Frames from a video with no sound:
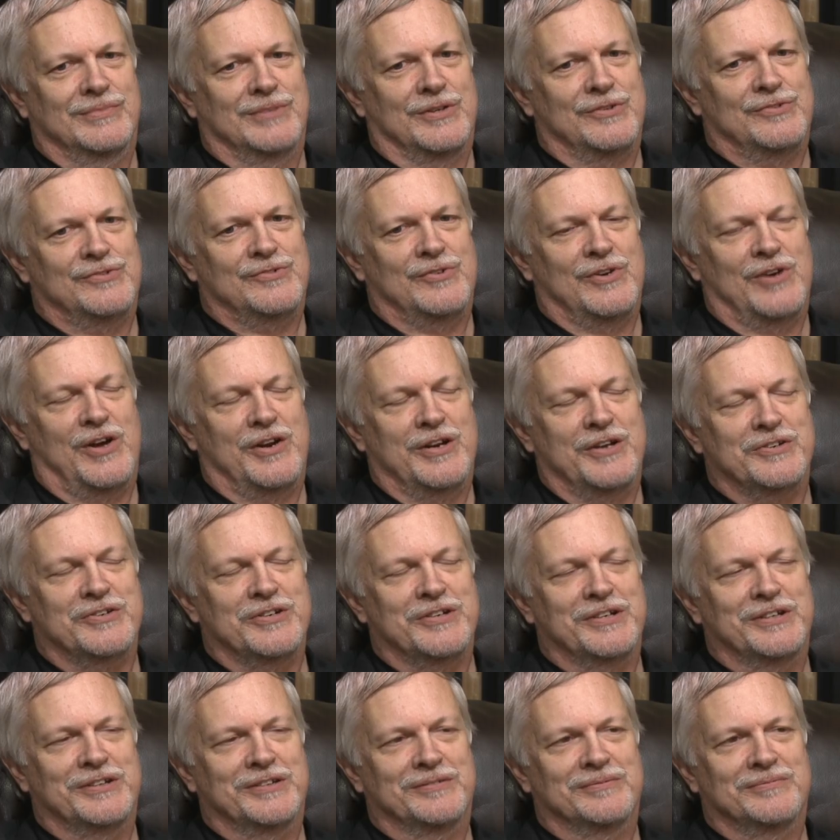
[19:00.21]

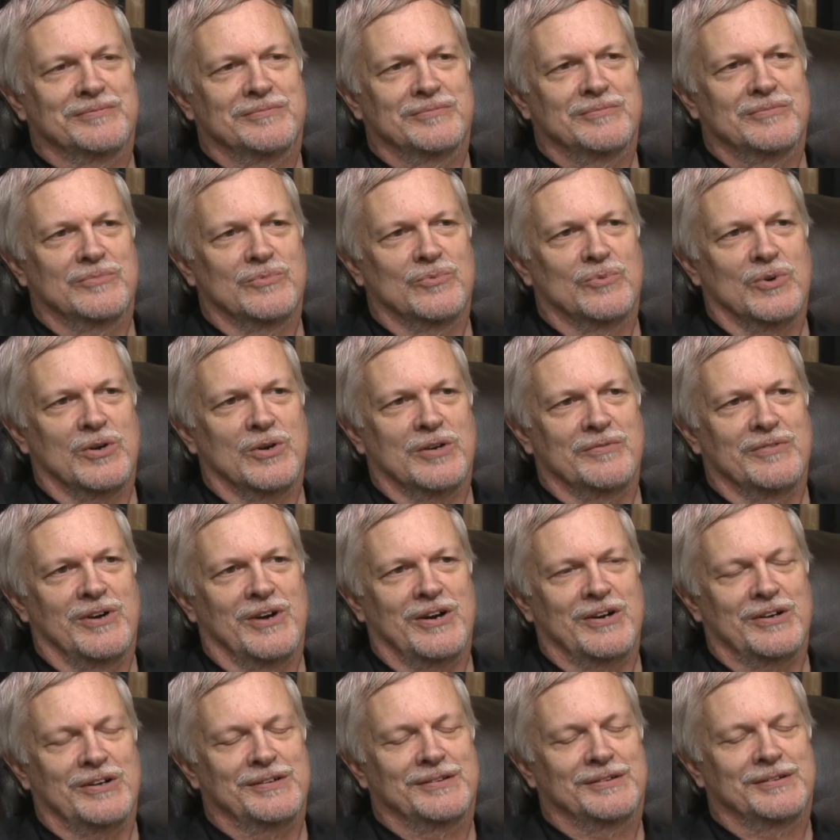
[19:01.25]
astonishing work of
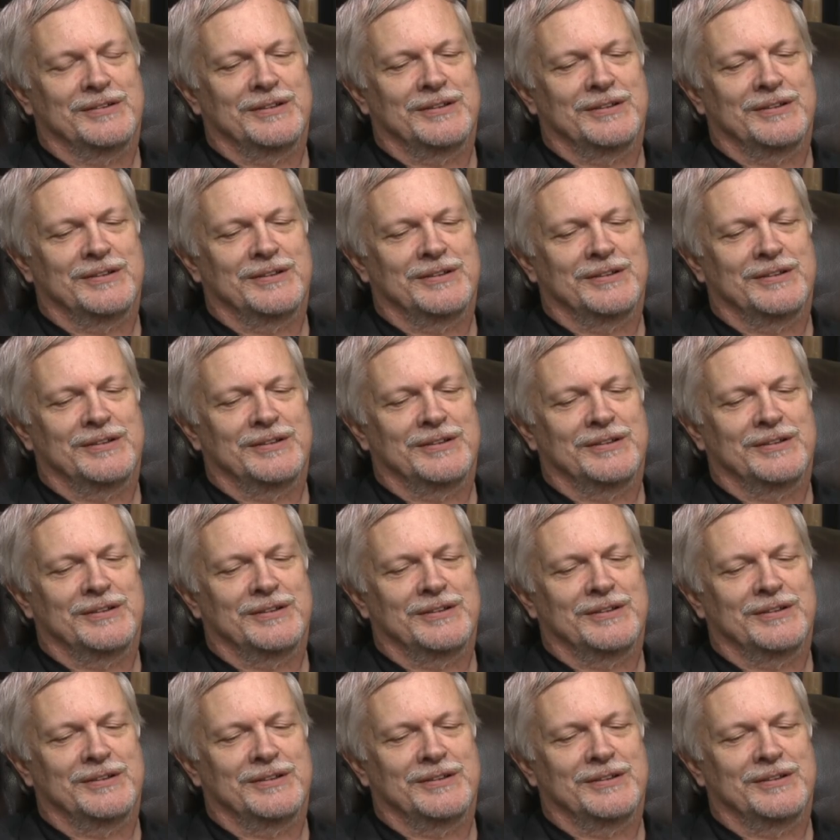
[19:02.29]
art.